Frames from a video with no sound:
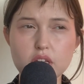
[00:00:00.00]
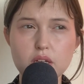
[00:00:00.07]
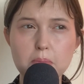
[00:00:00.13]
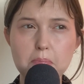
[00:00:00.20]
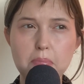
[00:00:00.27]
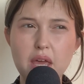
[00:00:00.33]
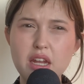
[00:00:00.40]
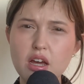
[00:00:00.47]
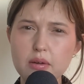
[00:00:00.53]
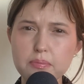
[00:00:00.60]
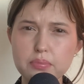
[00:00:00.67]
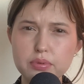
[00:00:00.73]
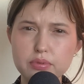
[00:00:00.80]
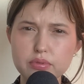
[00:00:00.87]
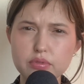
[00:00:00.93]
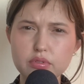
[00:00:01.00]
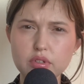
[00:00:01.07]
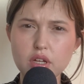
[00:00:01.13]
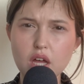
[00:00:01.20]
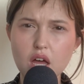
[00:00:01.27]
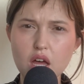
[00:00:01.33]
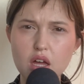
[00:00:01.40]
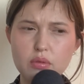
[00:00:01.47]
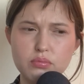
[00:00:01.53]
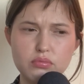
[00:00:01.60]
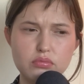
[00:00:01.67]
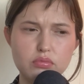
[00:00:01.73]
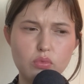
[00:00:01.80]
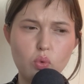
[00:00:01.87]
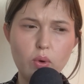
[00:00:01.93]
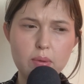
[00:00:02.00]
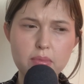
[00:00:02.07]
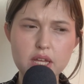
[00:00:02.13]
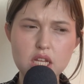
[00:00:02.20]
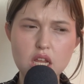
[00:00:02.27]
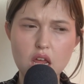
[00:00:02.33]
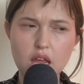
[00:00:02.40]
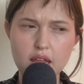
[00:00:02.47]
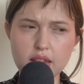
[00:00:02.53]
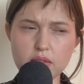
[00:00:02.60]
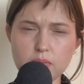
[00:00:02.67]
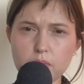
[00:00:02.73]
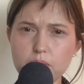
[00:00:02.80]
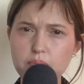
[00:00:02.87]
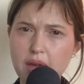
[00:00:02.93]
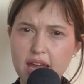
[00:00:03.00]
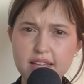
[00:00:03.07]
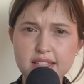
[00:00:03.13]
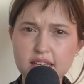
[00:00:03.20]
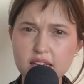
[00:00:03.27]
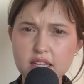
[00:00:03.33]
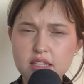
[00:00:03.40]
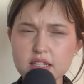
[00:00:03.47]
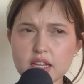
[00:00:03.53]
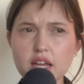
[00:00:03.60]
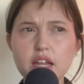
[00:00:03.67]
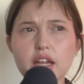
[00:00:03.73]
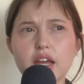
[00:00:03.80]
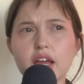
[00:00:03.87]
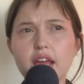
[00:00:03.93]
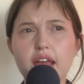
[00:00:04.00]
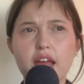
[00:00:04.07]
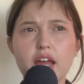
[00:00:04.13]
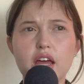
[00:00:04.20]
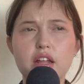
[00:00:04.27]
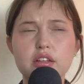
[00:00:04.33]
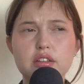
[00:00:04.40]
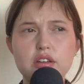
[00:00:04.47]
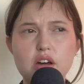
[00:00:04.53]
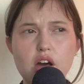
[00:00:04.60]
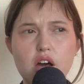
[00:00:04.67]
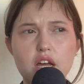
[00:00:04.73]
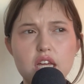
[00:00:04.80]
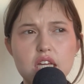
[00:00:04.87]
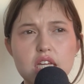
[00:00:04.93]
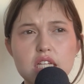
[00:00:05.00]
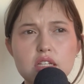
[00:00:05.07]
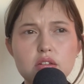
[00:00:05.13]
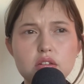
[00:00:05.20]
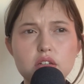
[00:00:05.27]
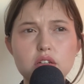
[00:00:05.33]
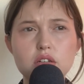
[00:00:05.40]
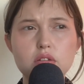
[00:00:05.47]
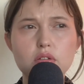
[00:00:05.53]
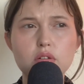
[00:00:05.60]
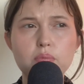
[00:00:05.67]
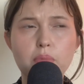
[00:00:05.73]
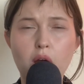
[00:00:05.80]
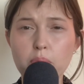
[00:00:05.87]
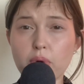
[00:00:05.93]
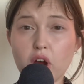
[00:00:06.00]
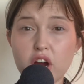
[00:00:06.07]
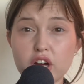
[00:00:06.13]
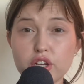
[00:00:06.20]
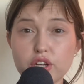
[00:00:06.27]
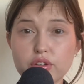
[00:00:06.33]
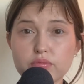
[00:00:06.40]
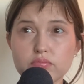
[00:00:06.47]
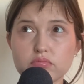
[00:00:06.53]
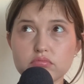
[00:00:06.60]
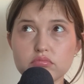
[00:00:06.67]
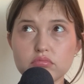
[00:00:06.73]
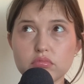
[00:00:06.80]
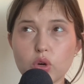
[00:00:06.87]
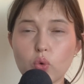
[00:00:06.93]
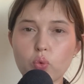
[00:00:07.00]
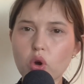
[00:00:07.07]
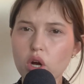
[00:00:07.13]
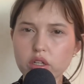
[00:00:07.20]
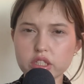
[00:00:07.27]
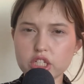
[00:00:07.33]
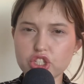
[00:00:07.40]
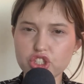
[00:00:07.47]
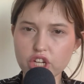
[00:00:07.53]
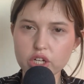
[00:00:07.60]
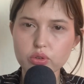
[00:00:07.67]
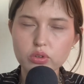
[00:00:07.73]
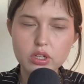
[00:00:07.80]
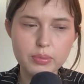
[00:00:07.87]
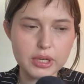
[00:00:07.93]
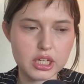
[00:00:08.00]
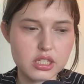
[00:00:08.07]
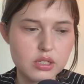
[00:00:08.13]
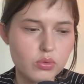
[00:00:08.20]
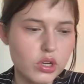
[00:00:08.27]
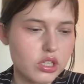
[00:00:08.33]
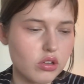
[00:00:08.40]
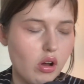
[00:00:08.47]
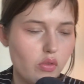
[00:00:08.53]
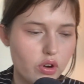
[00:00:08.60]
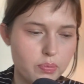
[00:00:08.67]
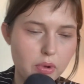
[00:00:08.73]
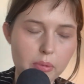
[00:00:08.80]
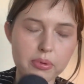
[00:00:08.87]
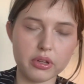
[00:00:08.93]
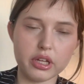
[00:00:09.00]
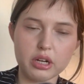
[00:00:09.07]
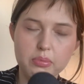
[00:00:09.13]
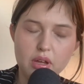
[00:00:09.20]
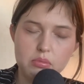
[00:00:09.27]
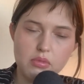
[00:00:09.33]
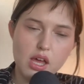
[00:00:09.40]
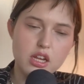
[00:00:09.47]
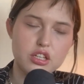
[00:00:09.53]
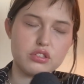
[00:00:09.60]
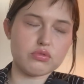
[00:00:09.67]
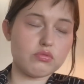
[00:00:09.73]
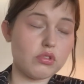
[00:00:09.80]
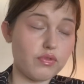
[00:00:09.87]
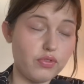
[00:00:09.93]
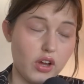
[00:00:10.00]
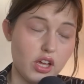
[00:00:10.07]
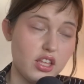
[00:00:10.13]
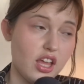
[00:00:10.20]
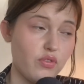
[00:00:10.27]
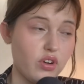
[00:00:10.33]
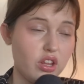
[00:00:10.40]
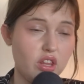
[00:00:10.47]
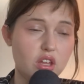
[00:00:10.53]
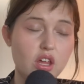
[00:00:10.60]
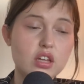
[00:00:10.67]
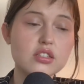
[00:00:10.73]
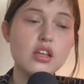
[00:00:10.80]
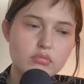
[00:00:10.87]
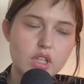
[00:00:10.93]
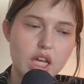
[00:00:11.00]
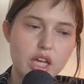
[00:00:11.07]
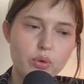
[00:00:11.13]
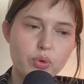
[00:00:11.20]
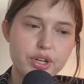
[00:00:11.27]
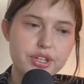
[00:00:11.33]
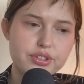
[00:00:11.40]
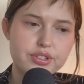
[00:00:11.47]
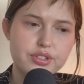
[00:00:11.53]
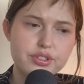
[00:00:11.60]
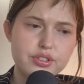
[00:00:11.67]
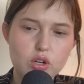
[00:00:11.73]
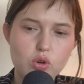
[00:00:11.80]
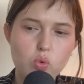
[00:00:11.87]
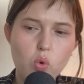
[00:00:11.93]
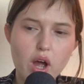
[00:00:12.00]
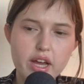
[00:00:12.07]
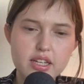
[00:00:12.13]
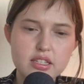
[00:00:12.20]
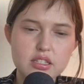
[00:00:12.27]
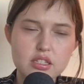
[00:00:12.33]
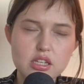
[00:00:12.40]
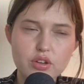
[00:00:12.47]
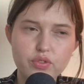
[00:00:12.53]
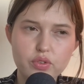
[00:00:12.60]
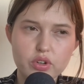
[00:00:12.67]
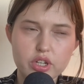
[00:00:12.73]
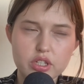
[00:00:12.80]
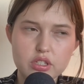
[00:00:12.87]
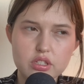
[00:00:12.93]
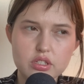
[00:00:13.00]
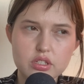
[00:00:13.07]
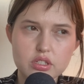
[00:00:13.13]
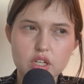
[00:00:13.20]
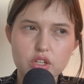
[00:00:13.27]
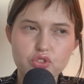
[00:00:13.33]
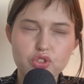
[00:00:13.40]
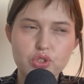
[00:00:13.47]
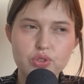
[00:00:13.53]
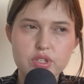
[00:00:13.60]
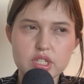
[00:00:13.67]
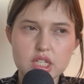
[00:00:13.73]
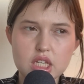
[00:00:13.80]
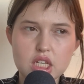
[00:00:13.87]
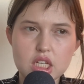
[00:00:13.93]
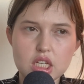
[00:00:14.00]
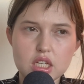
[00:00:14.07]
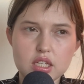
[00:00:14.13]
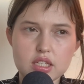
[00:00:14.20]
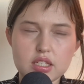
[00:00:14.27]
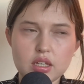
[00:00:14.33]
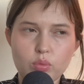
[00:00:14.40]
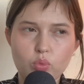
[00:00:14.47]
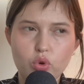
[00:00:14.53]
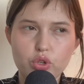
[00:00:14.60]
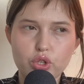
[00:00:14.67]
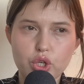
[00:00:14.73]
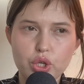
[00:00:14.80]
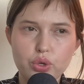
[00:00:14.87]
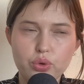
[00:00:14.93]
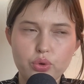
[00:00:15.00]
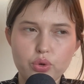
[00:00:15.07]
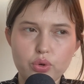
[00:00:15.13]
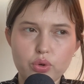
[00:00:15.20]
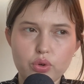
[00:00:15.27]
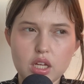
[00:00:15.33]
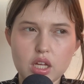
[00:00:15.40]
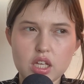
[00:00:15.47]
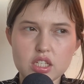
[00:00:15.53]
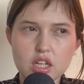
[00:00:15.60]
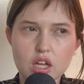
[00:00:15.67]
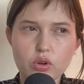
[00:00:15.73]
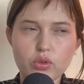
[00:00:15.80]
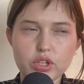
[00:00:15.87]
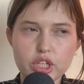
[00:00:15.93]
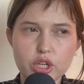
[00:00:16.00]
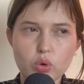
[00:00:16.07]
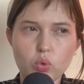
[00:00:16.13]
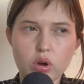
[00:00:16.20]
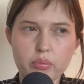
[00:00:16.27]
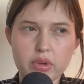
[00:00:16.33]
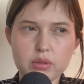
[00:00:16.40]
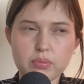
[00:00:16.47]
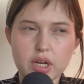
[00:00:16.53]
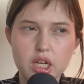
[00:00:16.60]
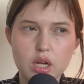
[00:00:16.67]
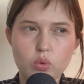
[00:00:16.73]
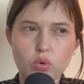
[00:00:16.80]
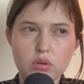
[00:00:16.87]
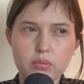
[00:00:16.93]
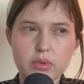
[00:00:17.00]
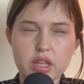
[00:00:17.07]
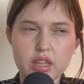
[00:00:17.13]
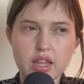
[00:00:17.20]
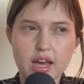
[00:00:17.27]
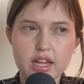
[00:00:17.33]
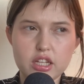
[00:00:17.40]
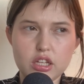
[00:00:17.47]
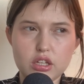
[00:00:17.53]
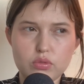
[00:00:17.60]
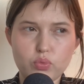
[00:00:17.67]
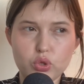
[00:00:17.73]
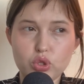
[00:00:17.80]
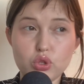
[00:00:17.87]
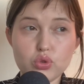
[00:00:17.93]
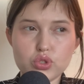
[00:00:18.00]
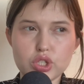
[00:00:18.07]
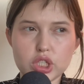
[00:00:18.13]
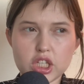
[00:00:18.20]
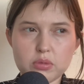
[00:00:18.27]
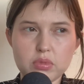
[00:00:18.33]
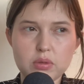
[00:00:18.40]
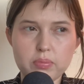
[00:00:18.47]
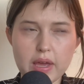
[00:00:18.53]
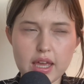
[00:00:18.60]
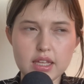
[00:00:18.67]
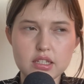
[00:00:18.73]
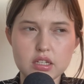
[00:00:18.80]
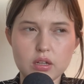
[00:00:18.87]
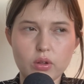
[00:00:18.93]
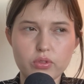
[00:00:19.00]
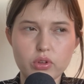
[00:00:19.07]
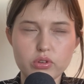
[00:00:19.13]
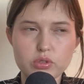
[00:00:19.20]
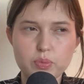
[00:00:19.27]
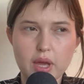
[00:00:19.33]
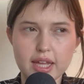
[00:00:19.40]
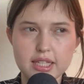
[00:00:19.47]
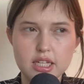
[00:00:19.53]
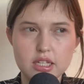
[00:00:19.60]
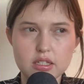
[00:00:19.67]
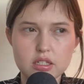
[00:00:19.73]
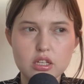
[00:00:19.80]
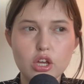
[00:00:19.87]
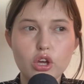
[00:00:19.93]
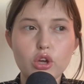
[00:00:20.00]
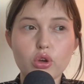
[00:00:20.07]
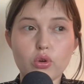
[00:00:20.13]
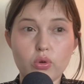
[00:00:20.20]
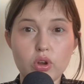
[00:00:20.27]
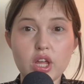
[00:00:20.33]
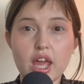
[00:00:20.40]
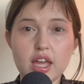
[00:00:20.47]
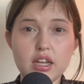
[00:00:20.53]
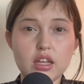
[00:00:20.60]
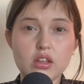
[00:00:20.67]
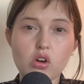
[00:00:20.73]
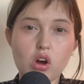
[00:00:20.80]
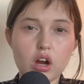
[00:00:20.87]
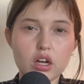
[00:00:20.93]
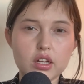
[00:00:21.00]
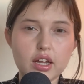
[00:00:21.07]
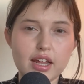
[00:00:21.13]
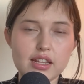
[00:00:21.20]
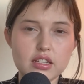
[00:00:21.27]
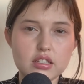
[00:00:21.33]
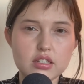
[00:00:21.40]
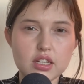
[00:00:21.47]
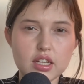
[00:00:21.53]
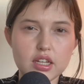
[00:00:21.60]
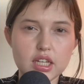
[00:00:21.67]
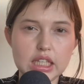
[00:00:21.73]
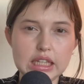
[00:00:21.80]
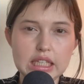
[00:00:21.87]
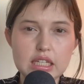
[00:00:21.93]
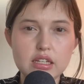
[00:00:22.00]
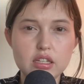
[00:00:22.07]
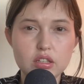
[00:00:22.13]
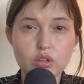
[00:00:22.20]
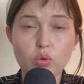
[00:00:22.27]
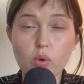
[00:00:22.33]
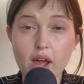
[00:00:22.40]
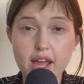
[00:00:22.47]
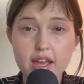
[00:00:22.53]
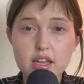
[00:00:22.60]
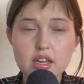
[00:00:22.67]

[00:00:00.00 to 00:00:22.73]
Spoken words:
pin-up women in paintings and in pop art world in general, because it was overpopulated by men, as fucking everything is. It was quite different to see someone who is not only a woman, but a woman that it would usually be painted on those paintings, creating art and leading the way.